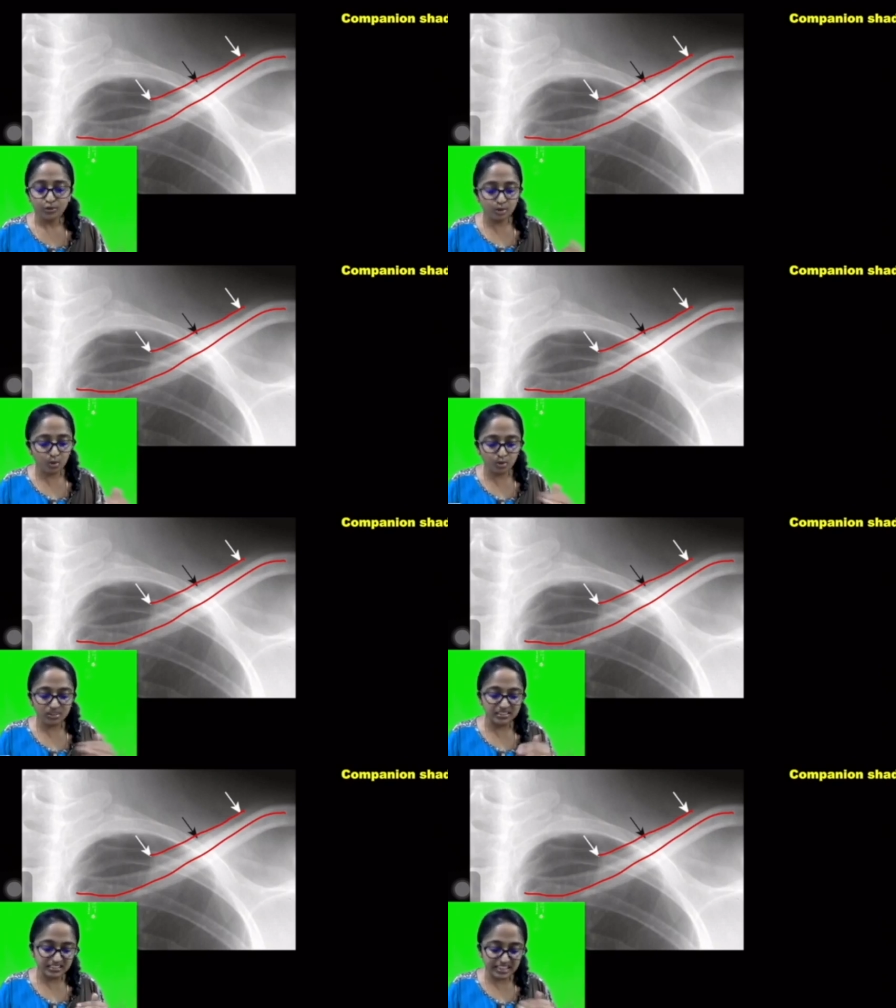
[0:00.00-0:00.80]

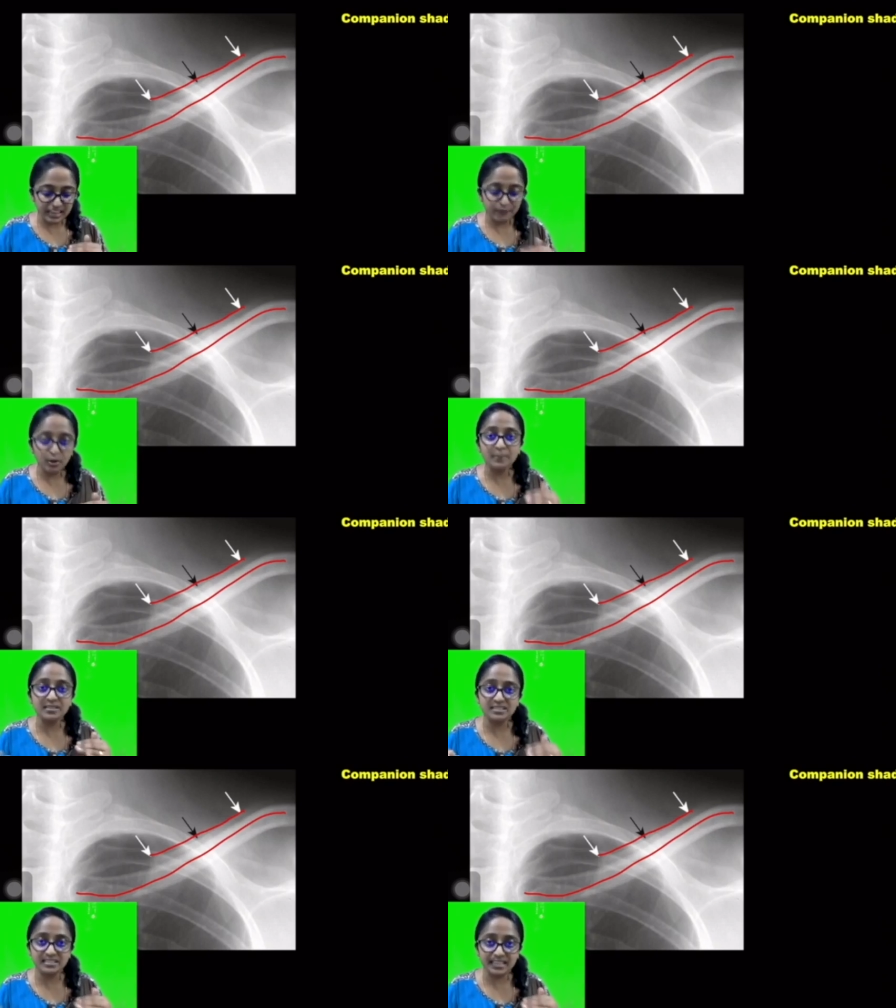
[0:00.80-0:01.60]
So
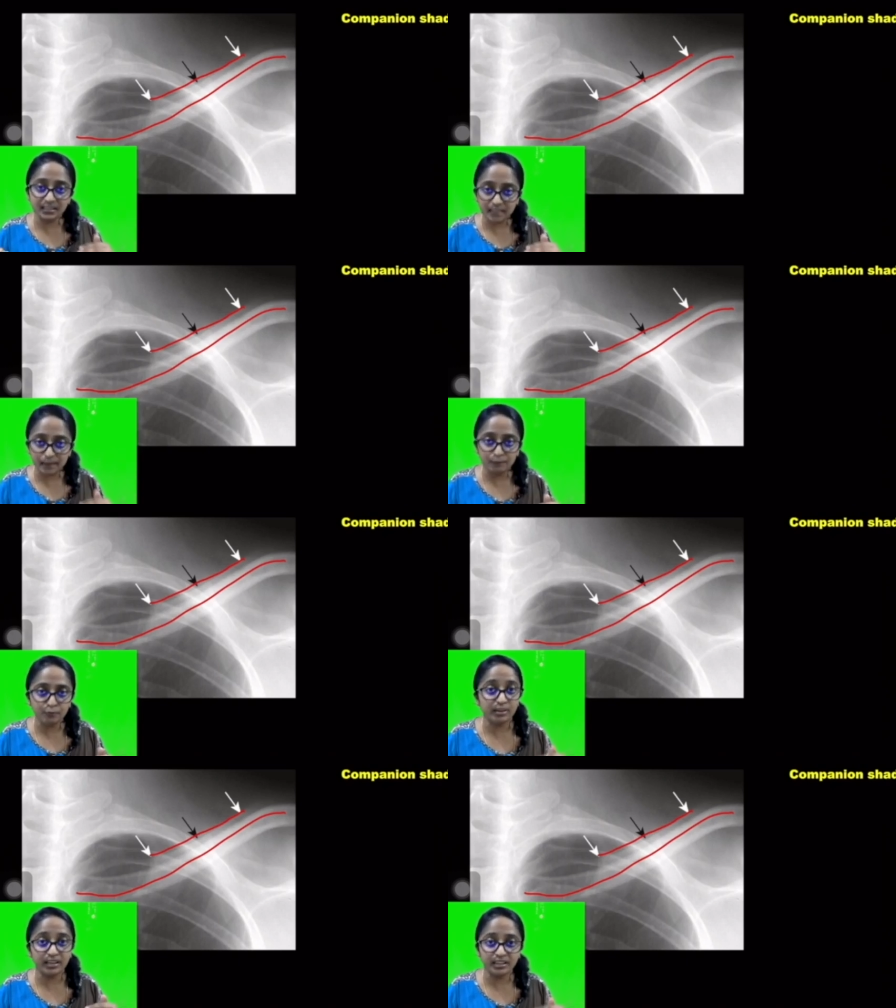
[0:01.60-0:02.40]
never mistake
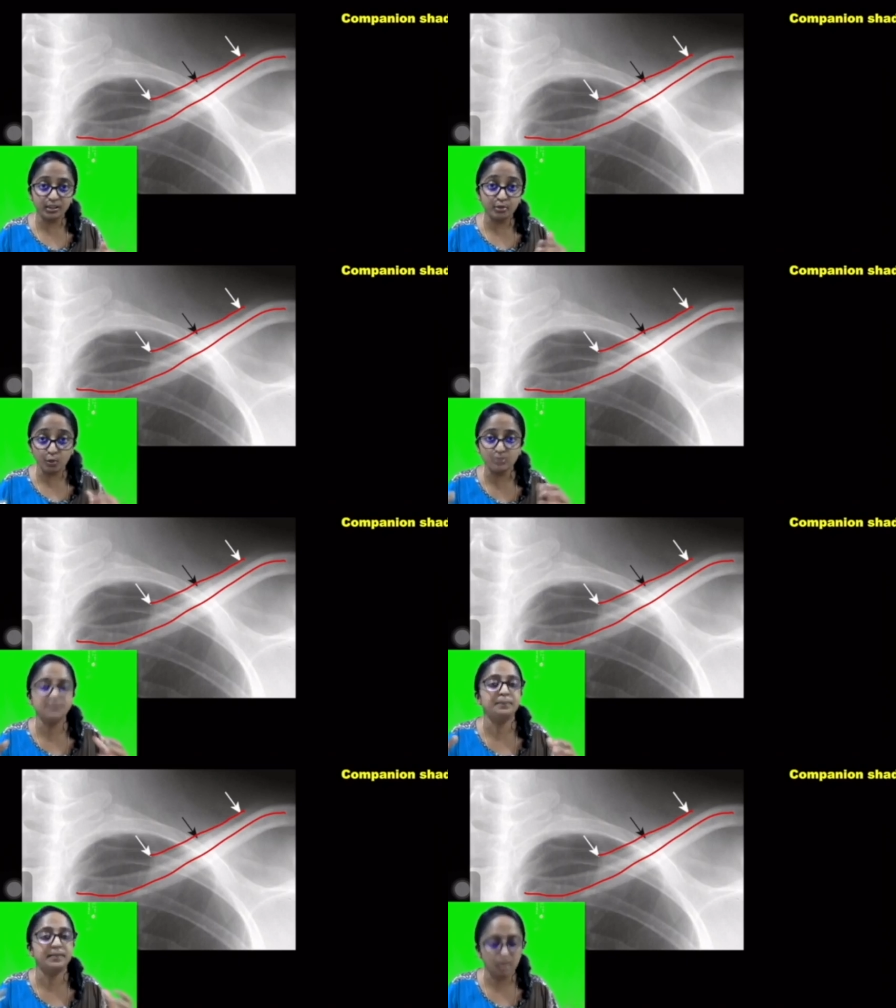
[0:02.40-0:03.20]
them for any
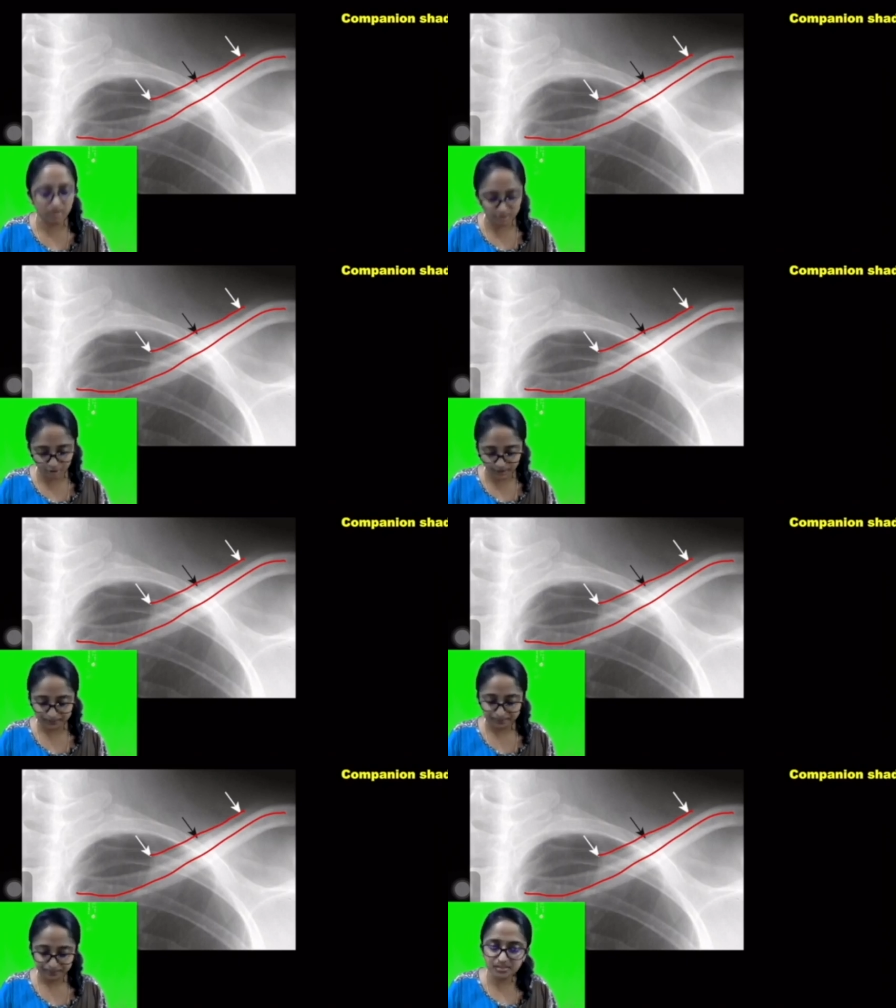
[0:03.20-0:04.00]
gross
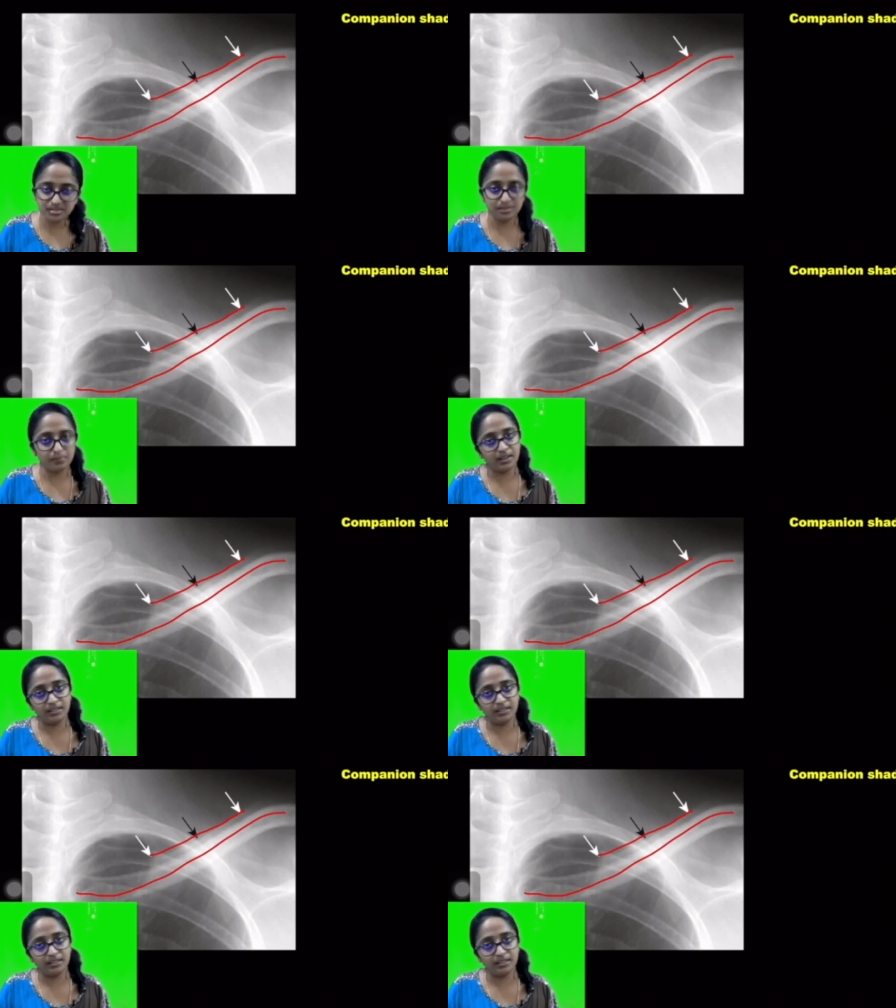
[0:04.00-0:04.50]
pathology. Keep this in